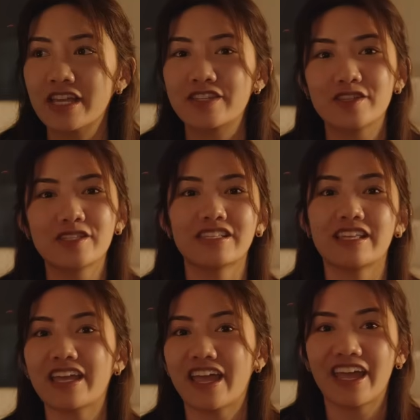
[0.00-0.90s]
just to
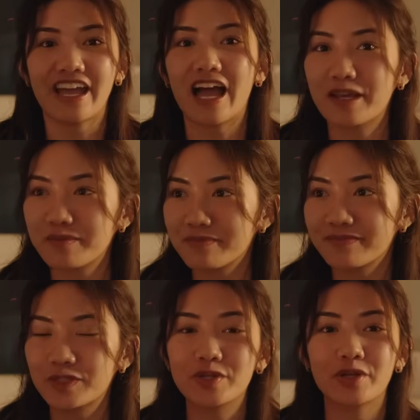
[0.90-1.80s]
say, hey, I'm
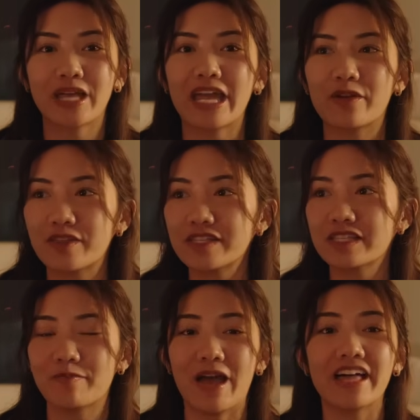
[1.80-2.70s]
doing okay, or this is
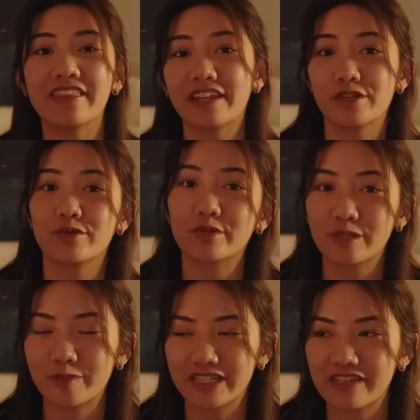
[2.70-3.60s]
a path that I truly
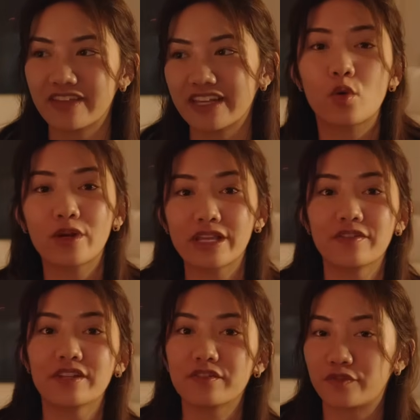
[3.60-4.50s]
believe in, or
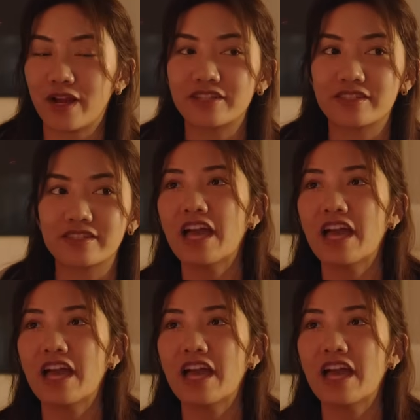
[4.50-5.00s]
even friends.